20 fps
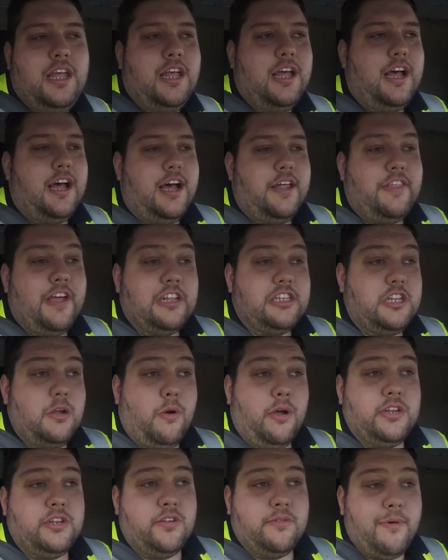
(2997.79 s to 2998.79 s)
That's who
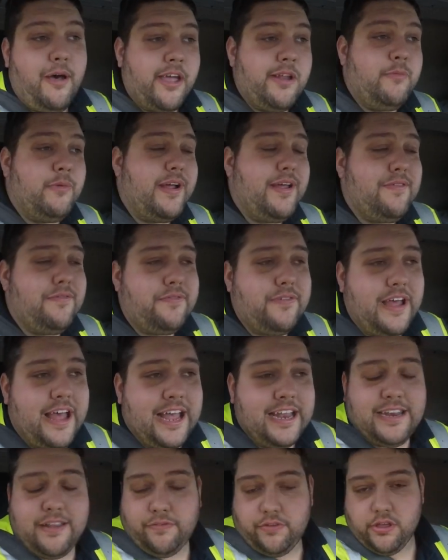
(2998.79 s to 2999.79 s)
I do mine with.
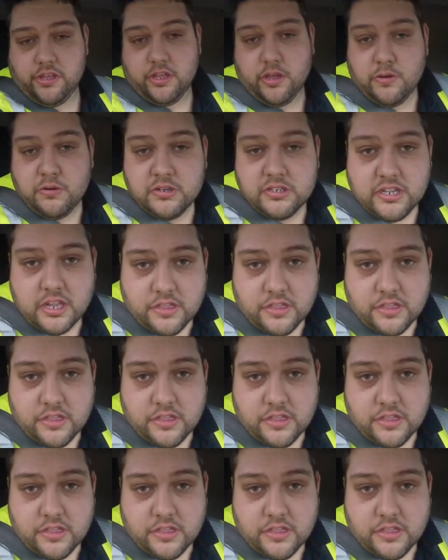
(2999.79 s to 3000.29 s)
And if you use